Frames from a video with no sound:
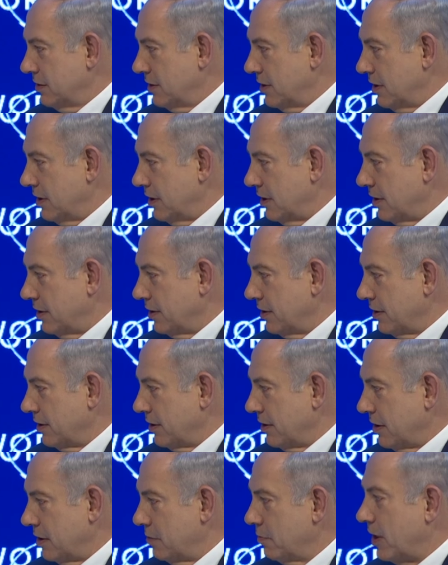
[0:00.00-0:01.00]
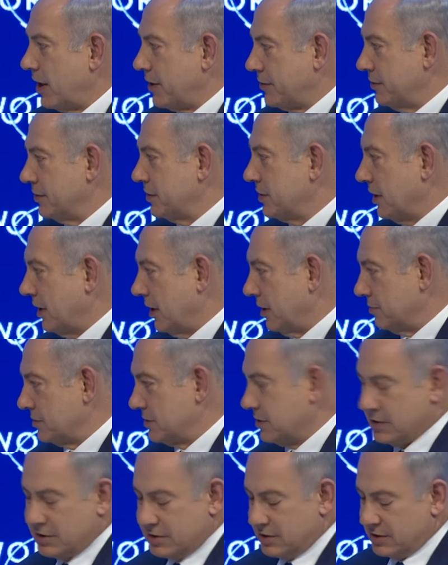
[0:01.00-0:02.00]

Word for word: uh, in modern times.